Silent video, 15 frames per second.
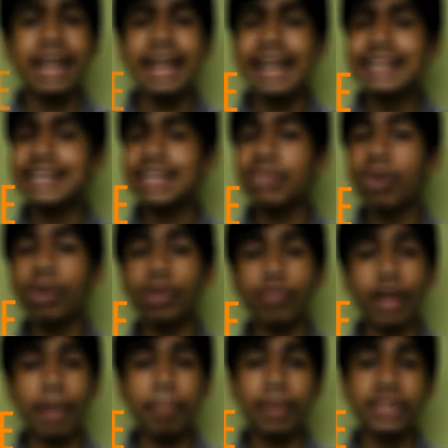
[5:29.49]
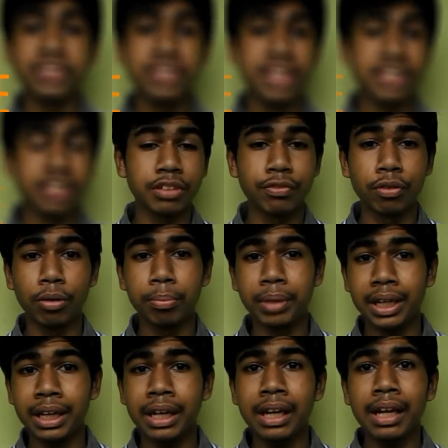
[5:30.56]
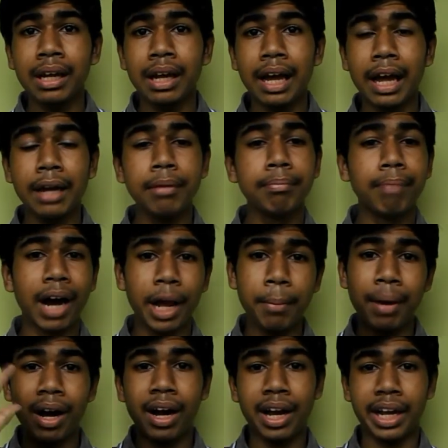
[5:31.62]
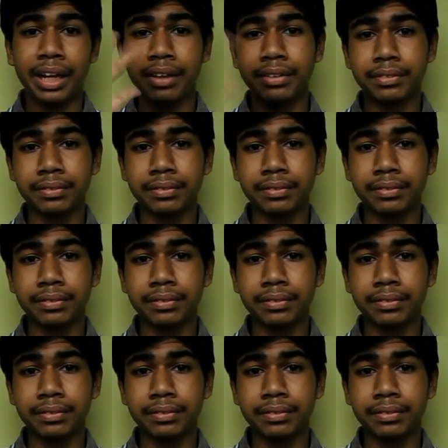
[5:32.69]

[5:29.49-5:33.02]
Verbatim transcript: It's a quote of appreciation for me. And bye bye.